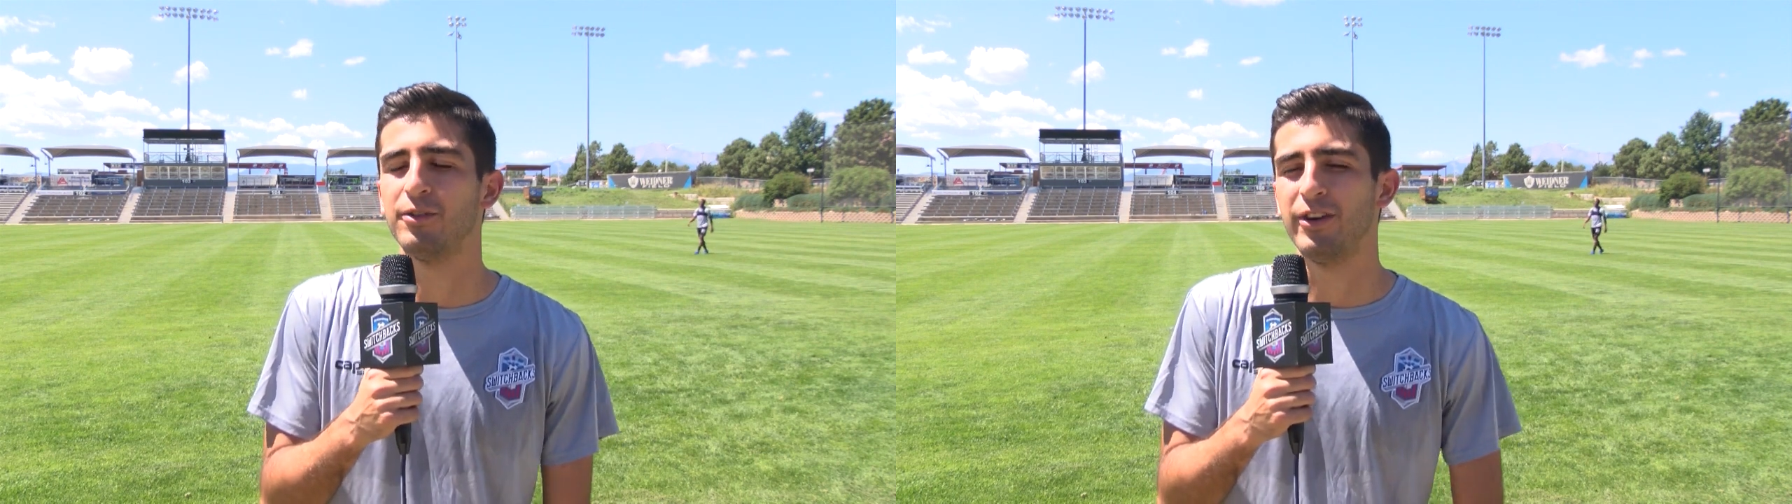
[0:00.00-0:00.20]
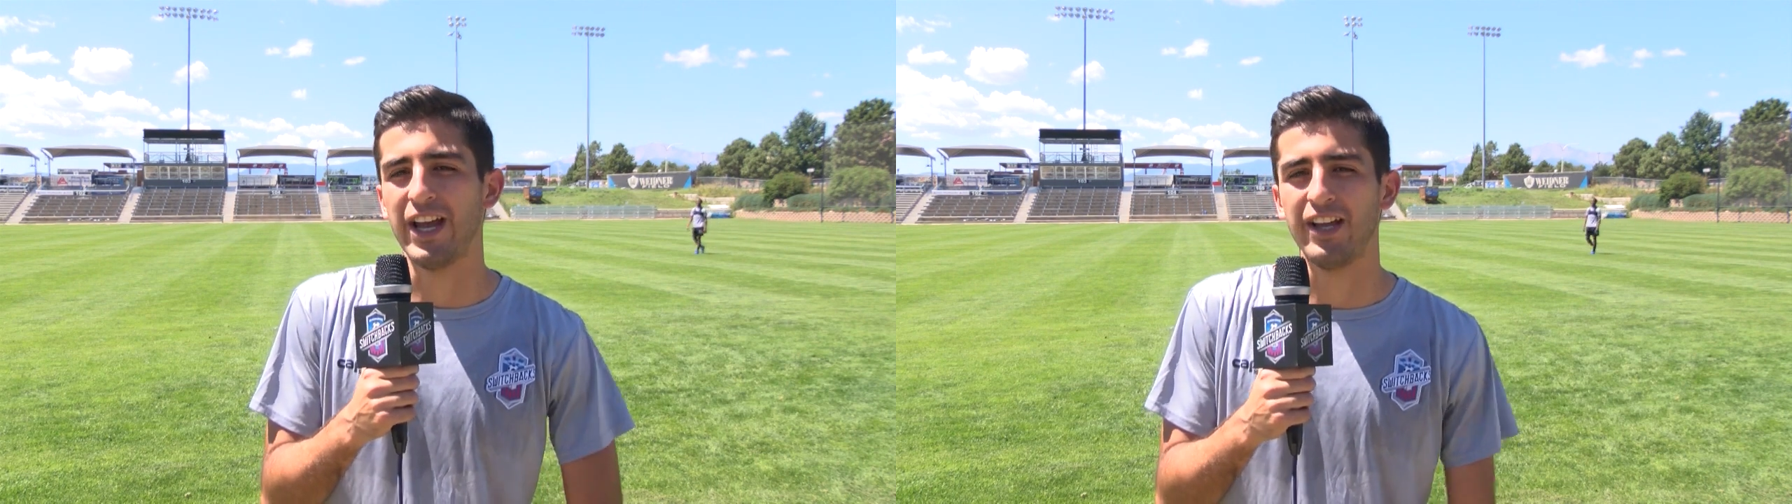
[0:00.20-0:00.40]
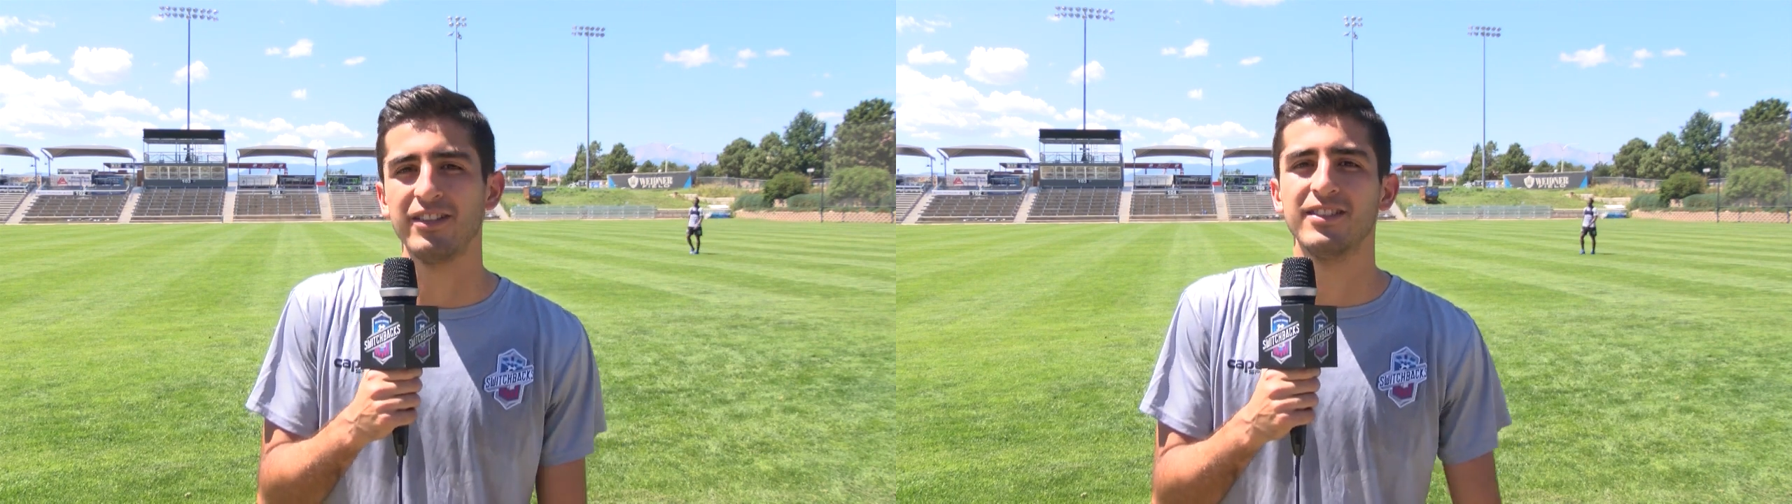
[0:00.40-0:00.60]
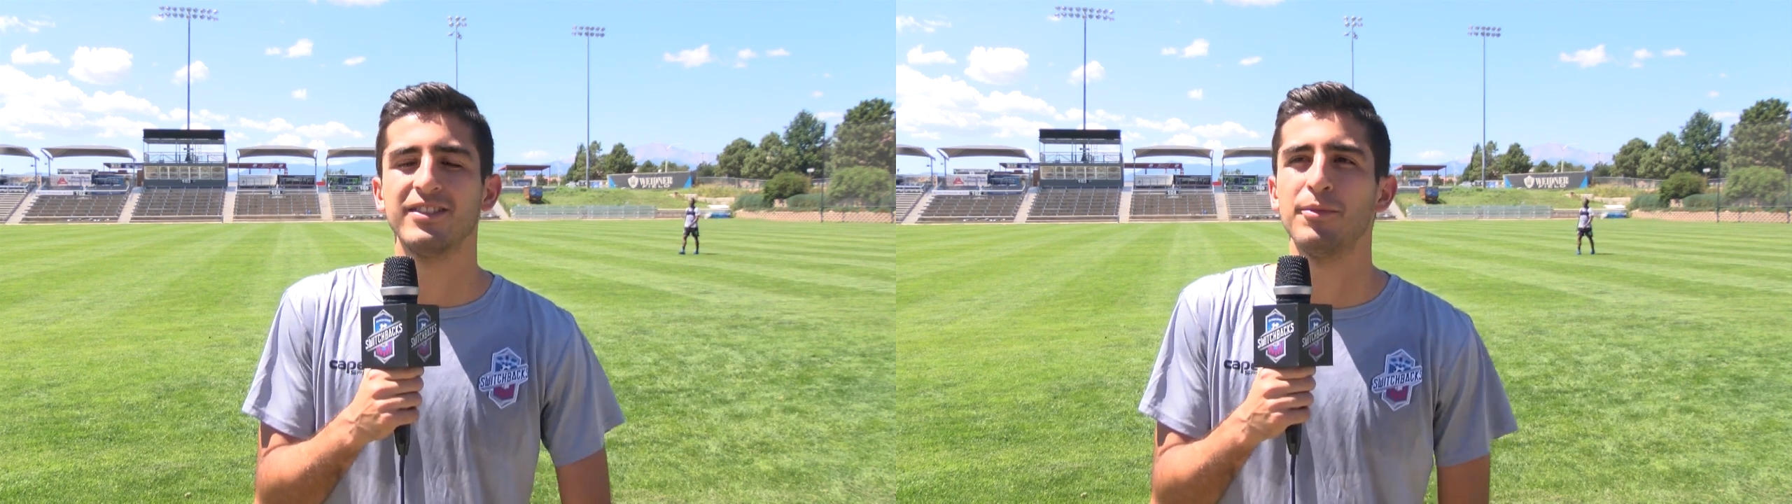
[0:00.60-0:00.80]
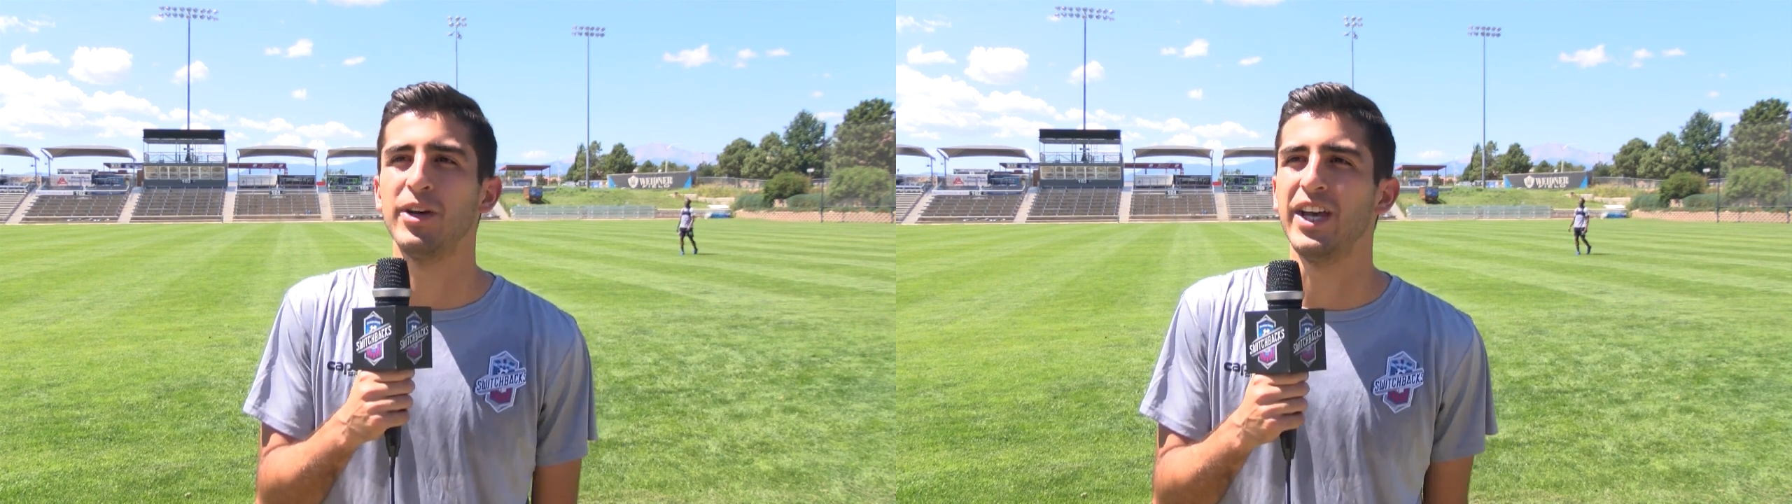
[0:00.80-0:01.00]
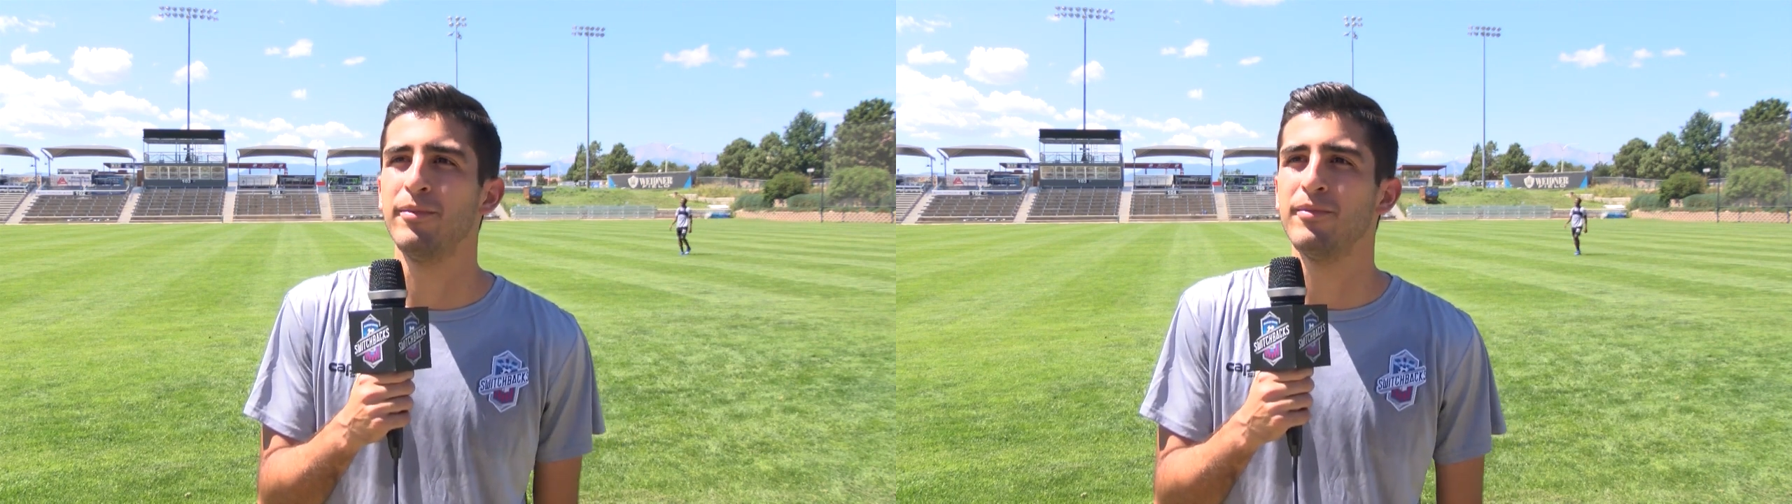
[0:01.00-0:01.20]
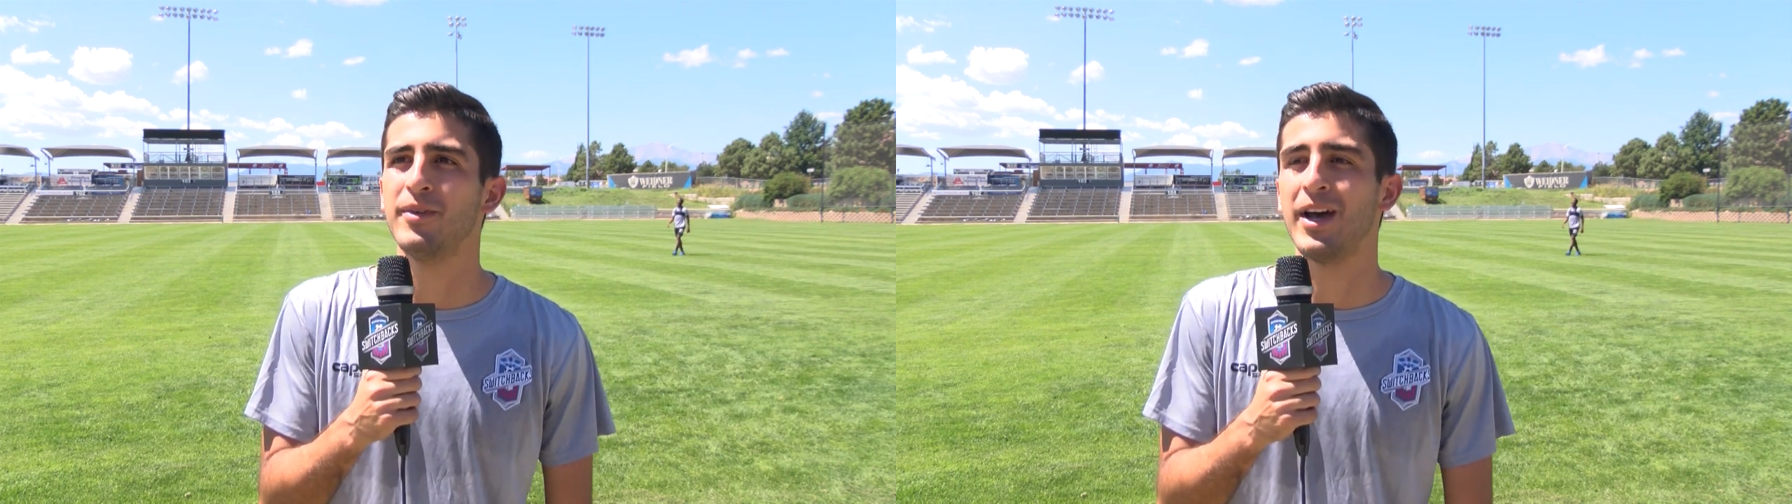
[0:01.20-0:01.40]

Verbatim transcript: create some game,